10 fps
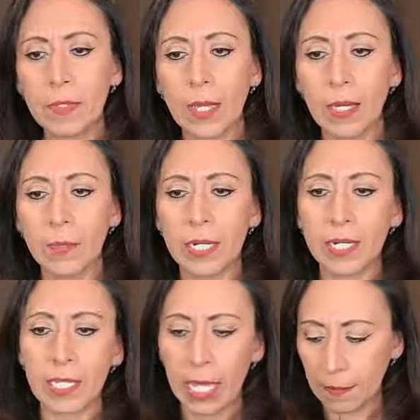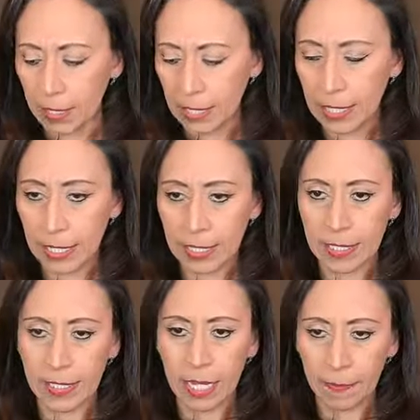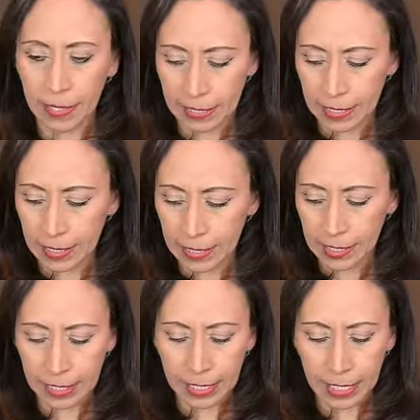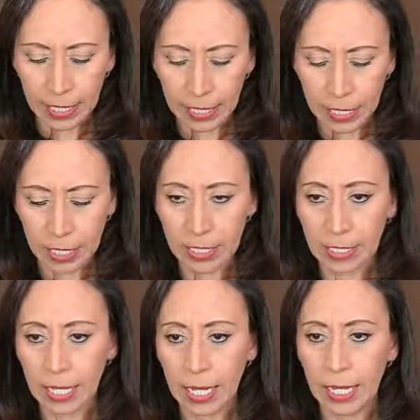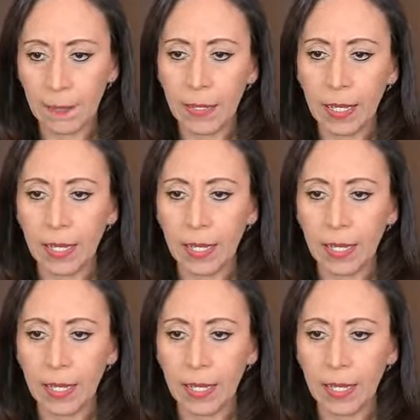I'm going to rename this last step as CT, change type.